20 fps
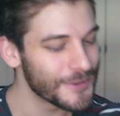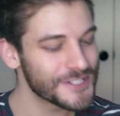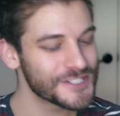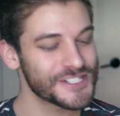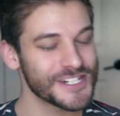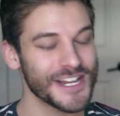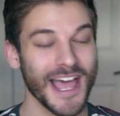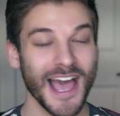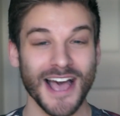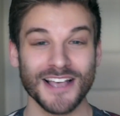
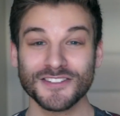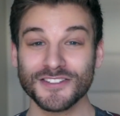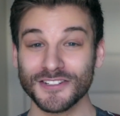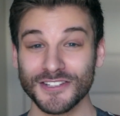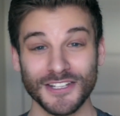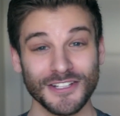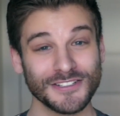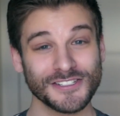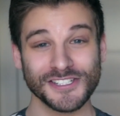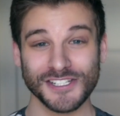She has her
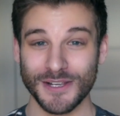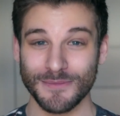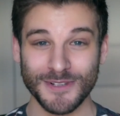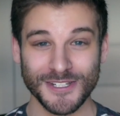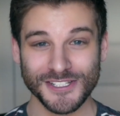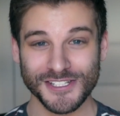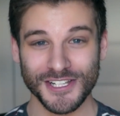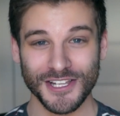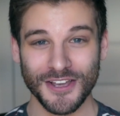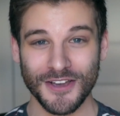little
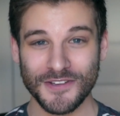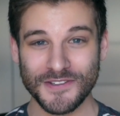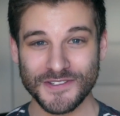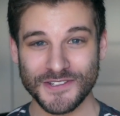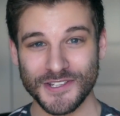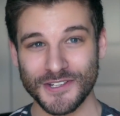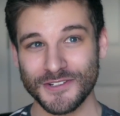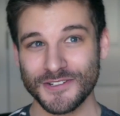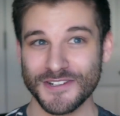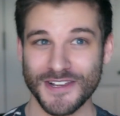shimmy she goes
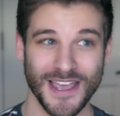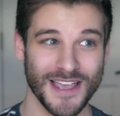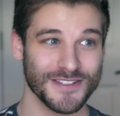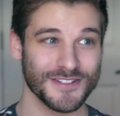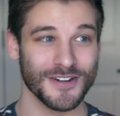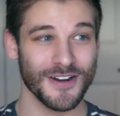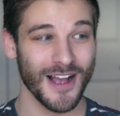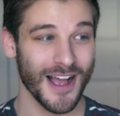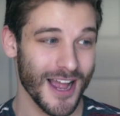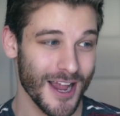to. She has
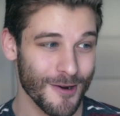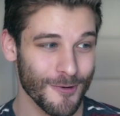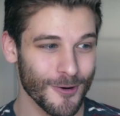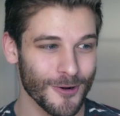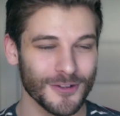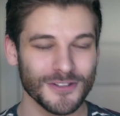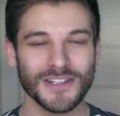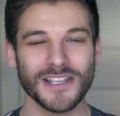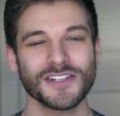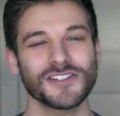her eye
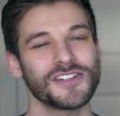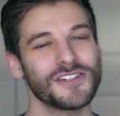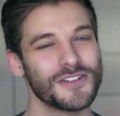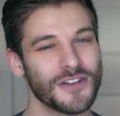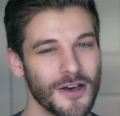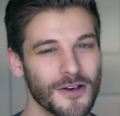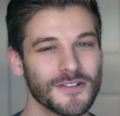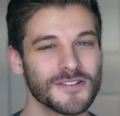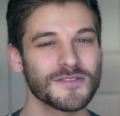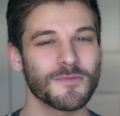roll. Like, she
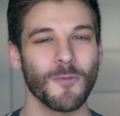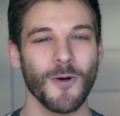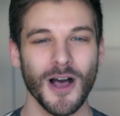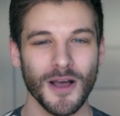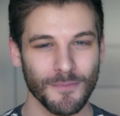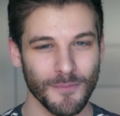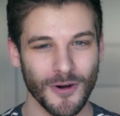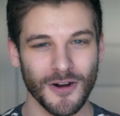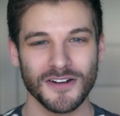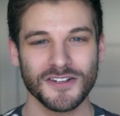knows
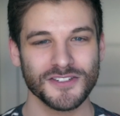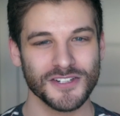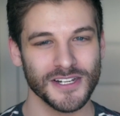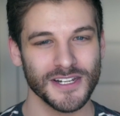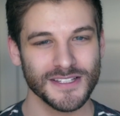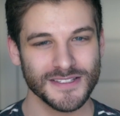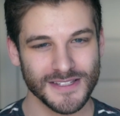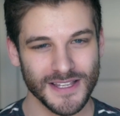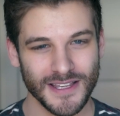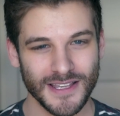what marks she
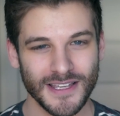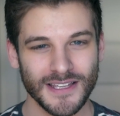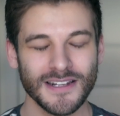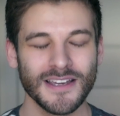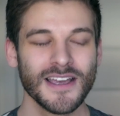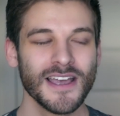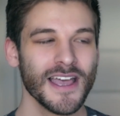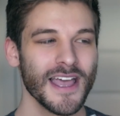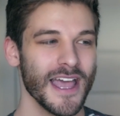needs to hit.